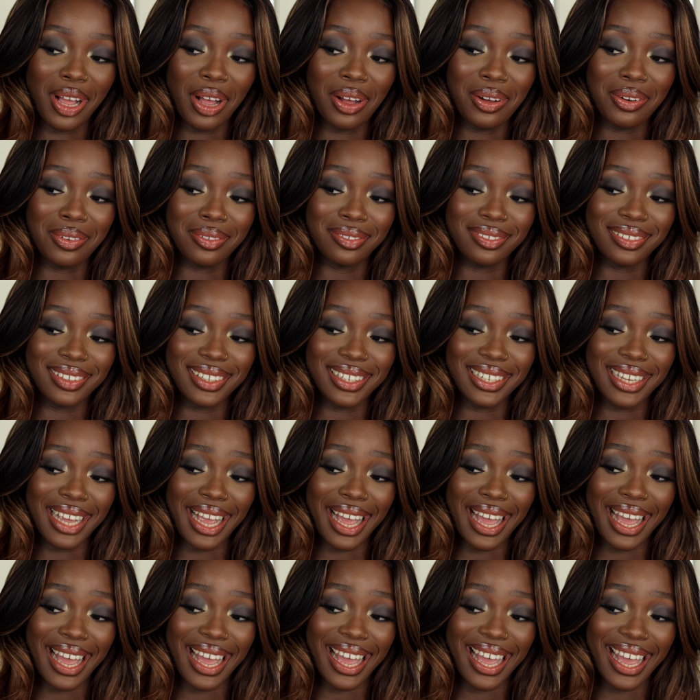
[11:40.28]

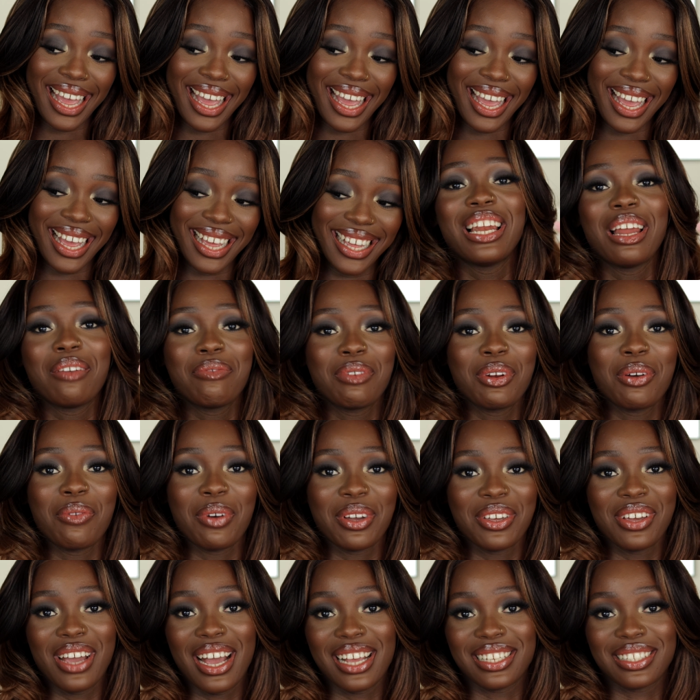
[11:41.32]
Okay, let me know
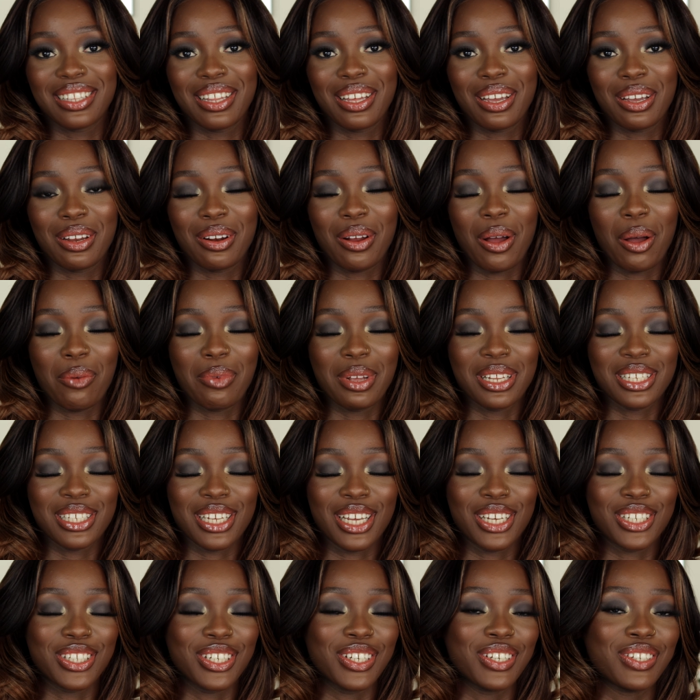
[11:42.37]
what you guys think in the comment
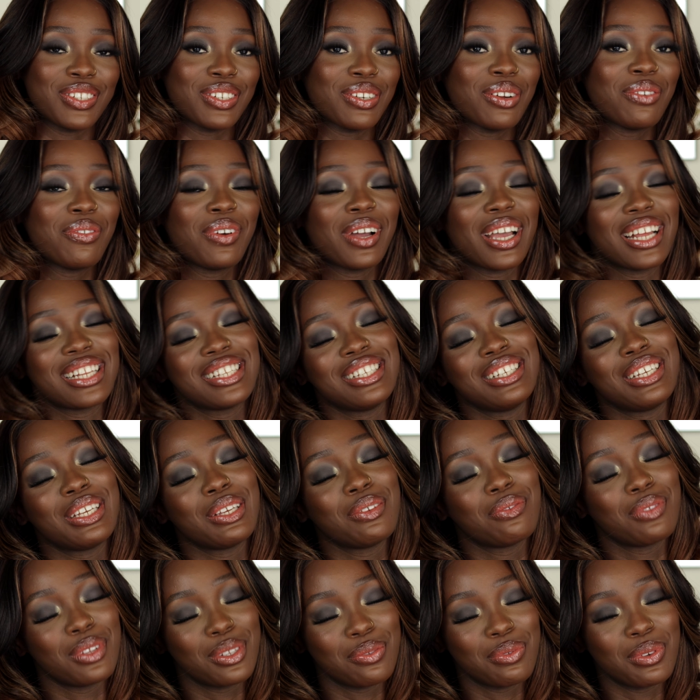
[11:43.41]
section. Do not forget to
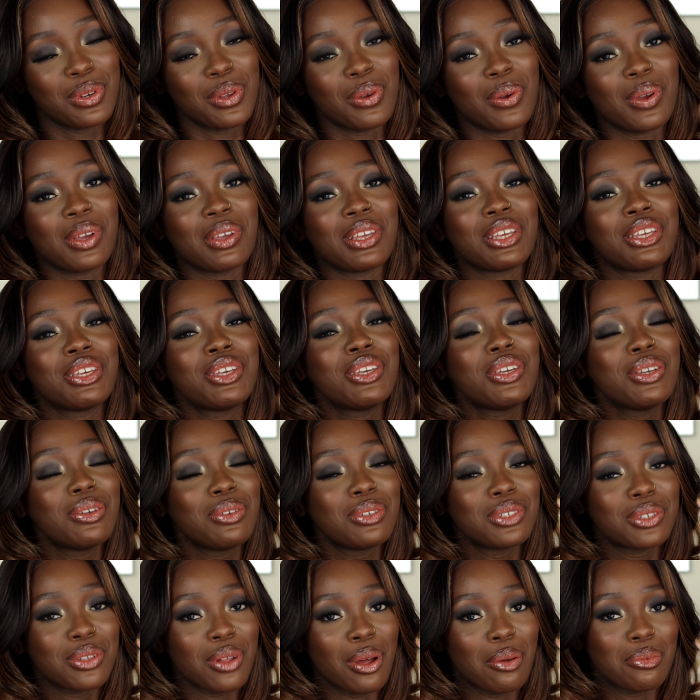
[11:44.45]
give this video a
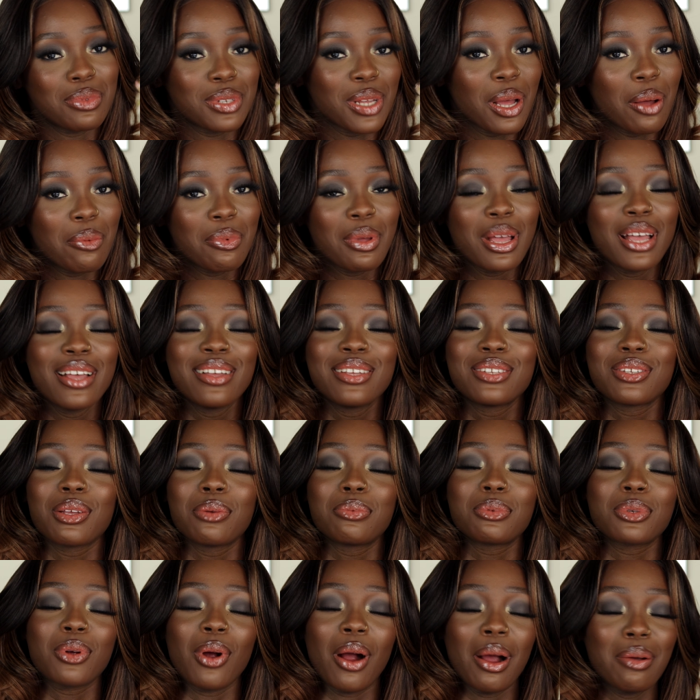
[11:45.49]
huge thumbs up,
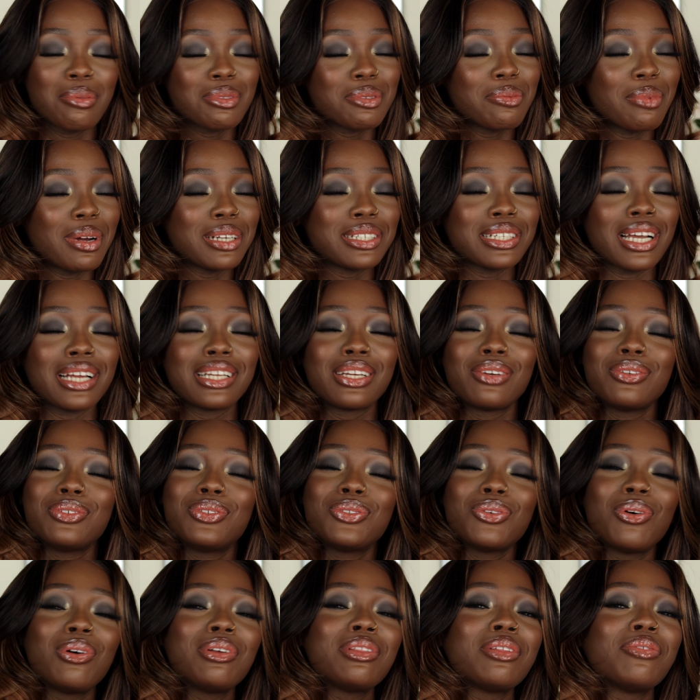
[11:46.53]
subscribe to my channel,
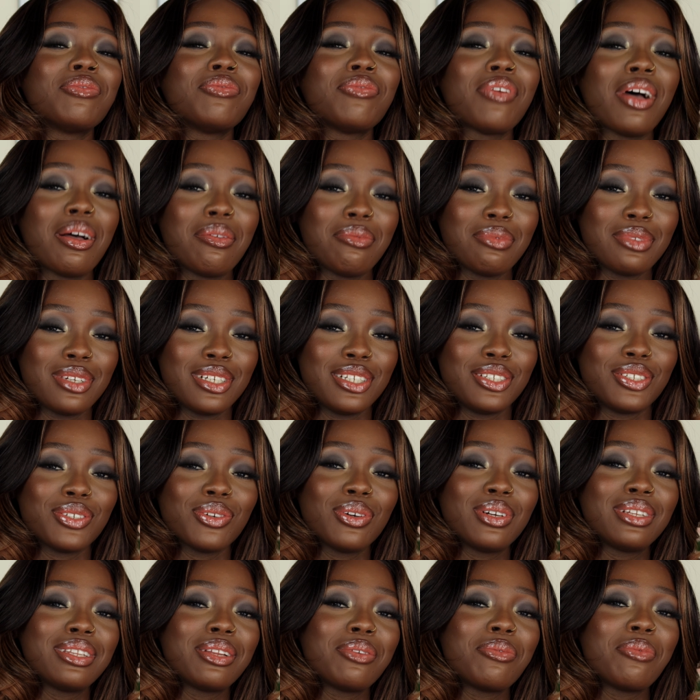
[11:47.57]
join the family,
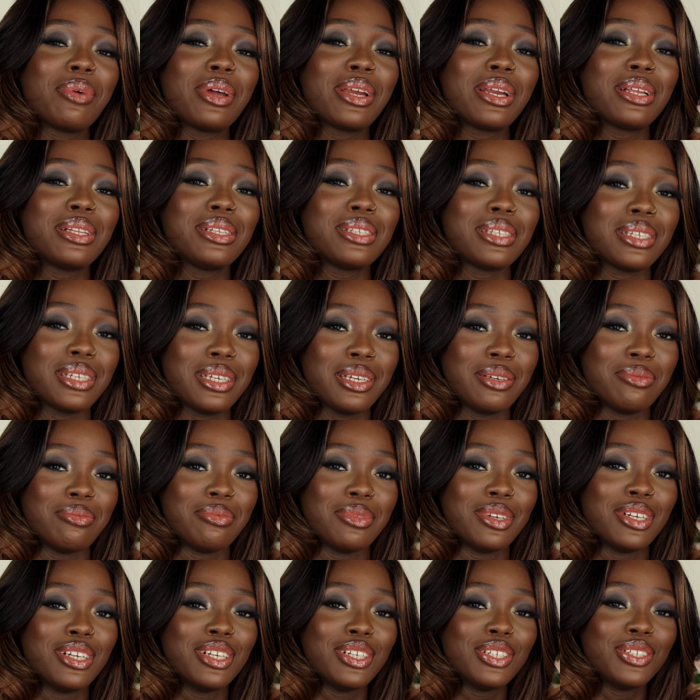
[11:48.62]
join the winning team,
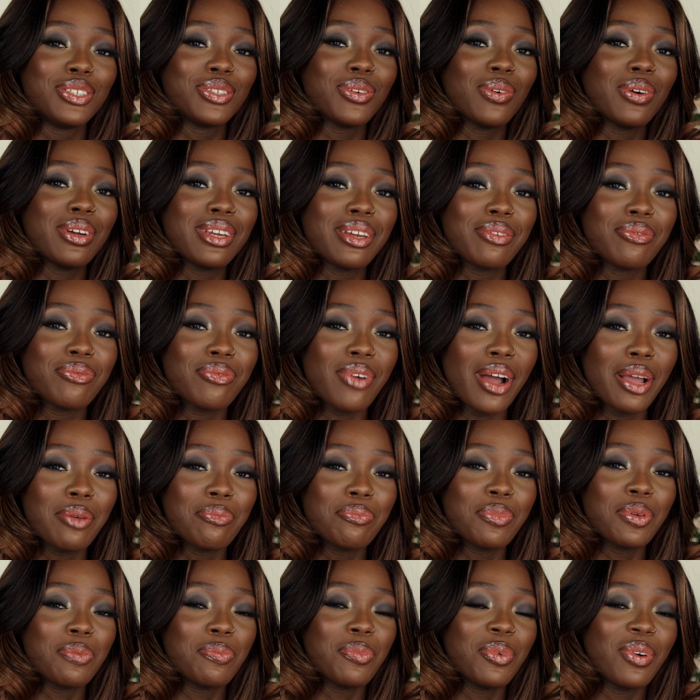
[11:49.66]
join the fine
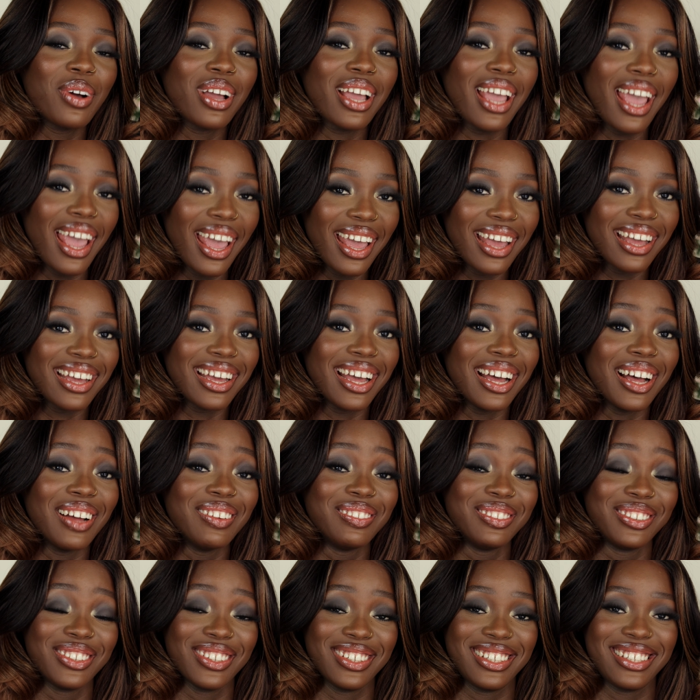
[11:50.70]
people gang.
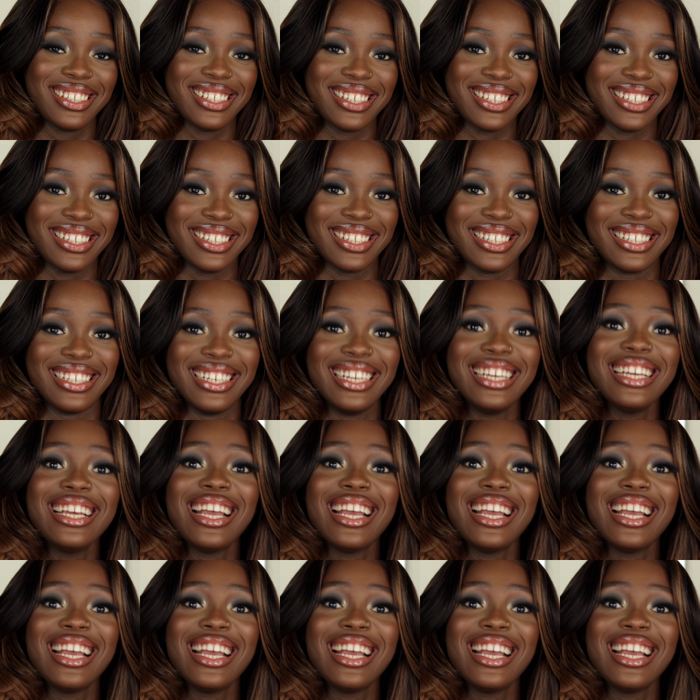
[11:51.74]
I'm just kidding.